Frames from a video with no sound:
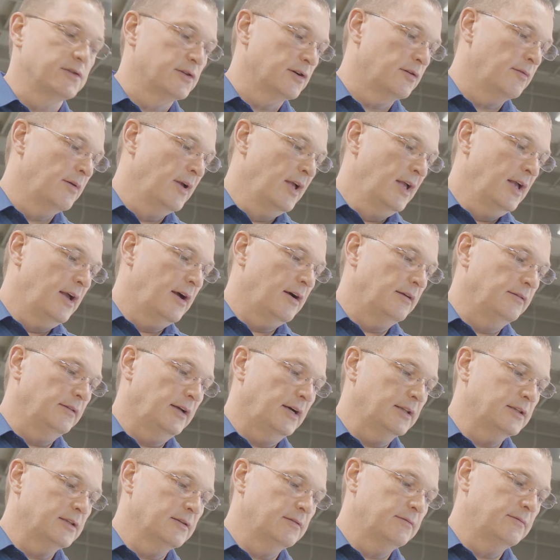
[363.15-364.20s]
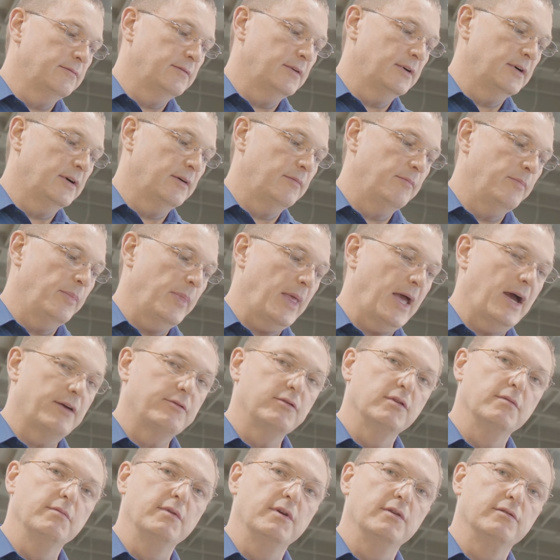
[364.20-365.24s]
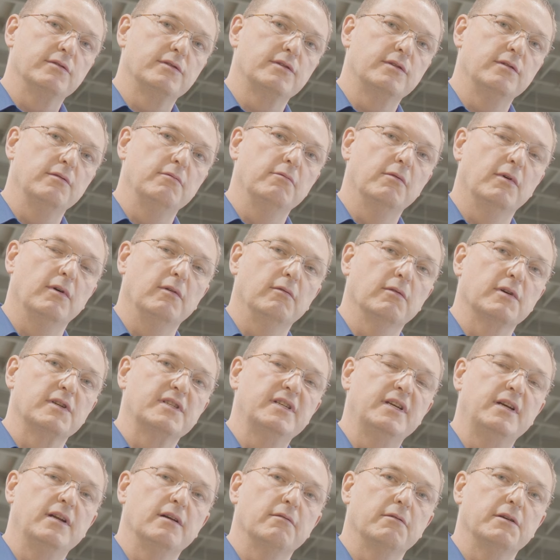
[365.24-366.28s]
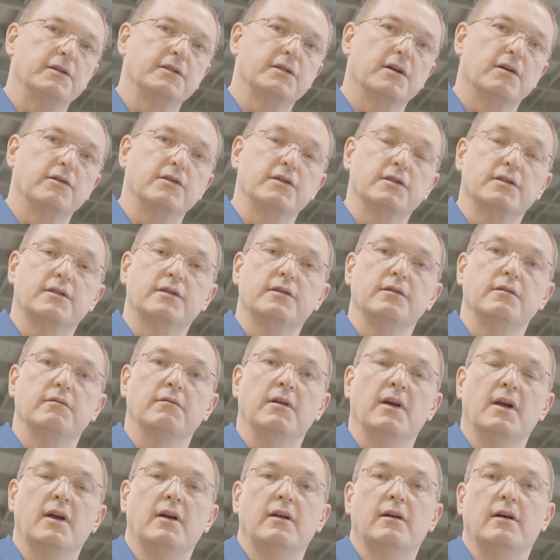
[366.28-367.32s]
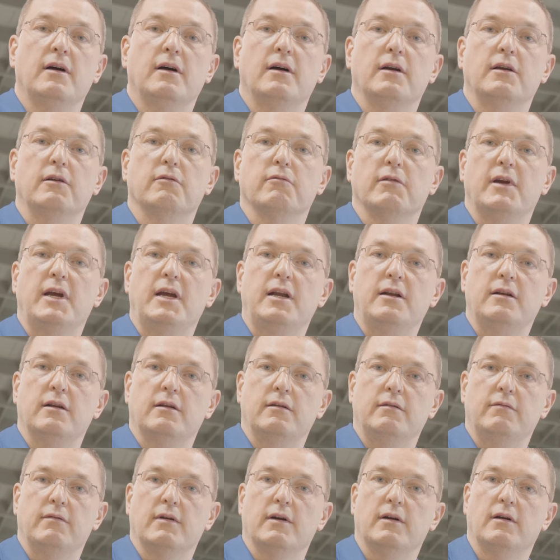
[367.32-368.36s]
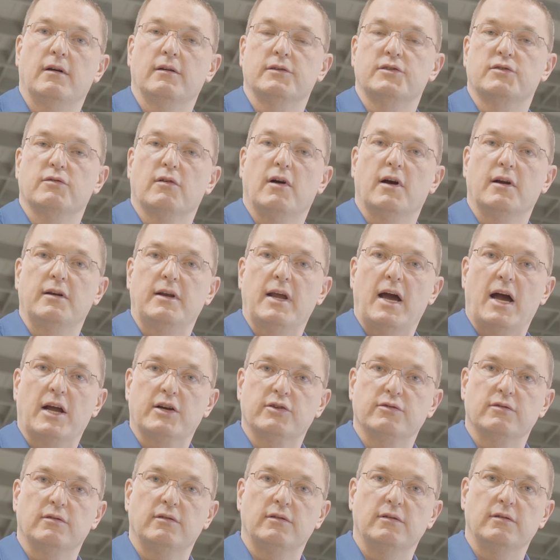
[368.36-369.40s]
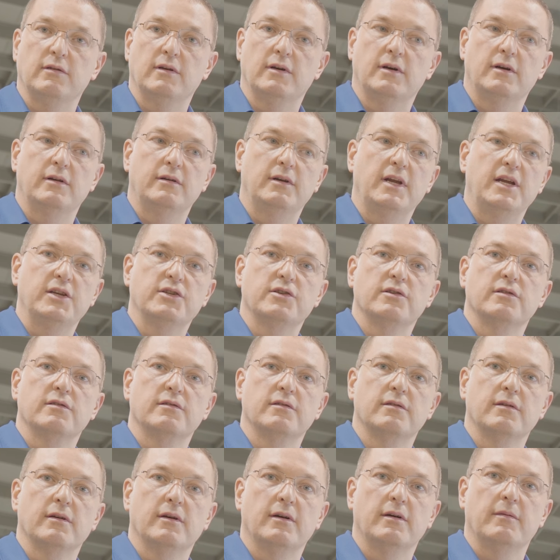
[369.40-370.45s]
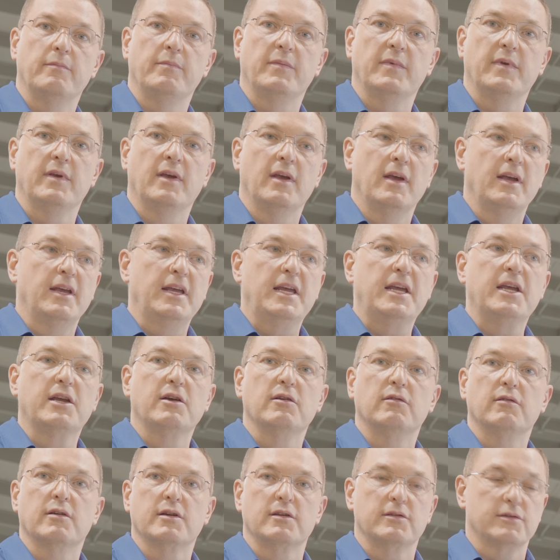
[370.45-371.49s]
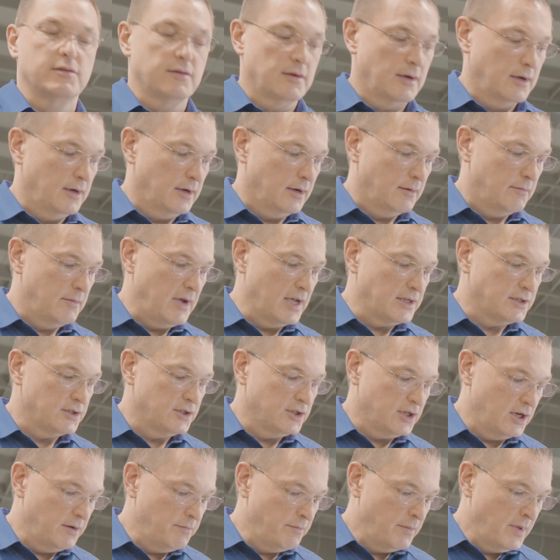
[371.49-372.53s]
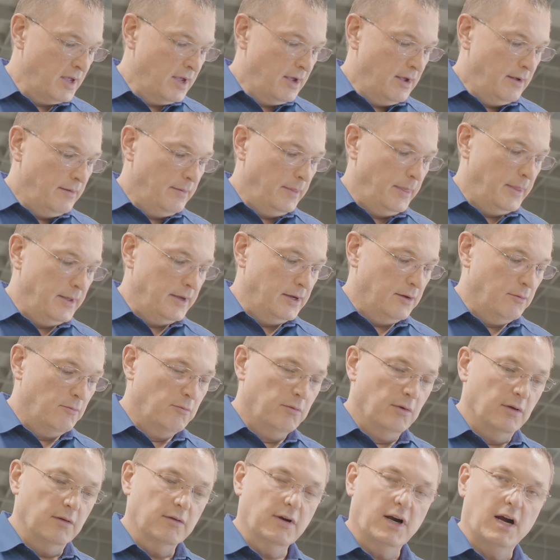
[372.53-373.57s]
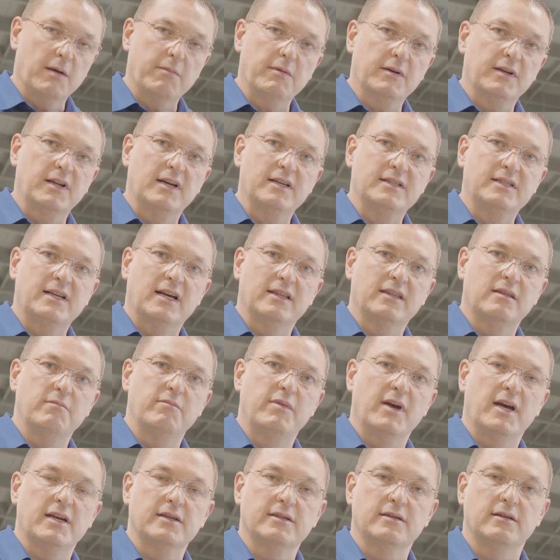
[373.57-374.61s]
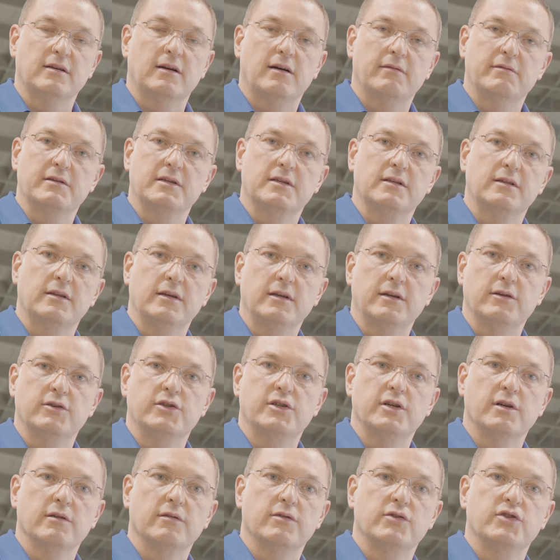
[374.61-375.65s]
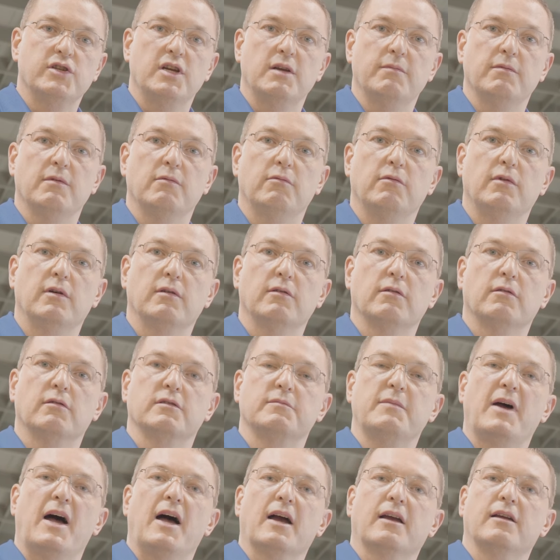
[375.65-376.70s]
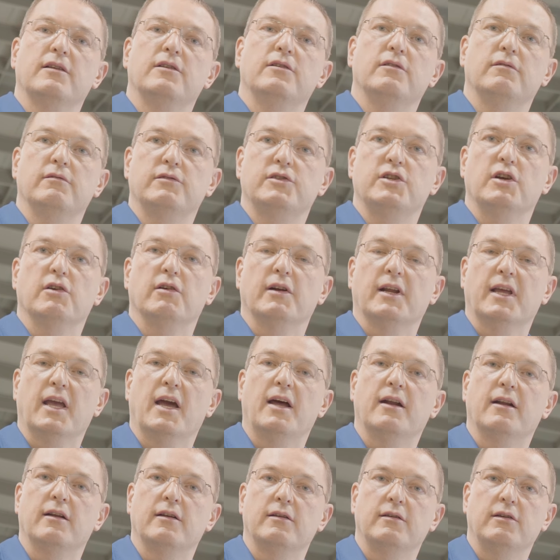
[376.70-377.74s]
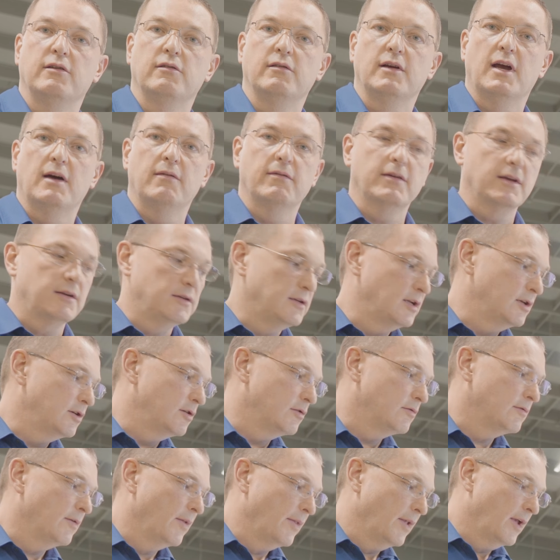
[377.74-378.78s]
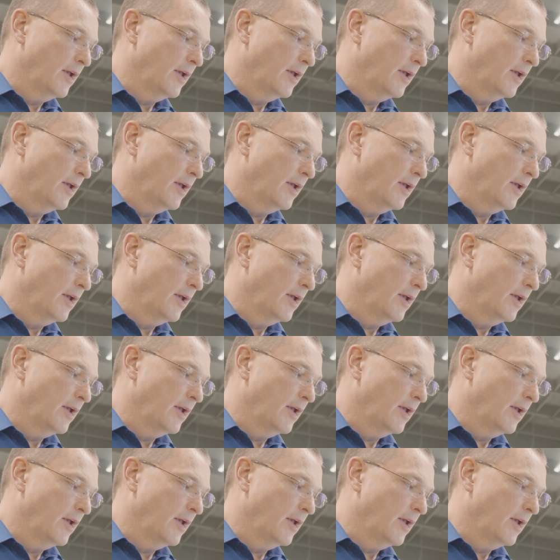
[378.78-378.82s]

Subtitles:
So lots of attributes to wool. We're seeing a resurgence to green and very strong natural nature eco messaging. The wool carpet does that the best. Obviously, you shear the sheep, the wool grows back, and you shear it again, and you have continued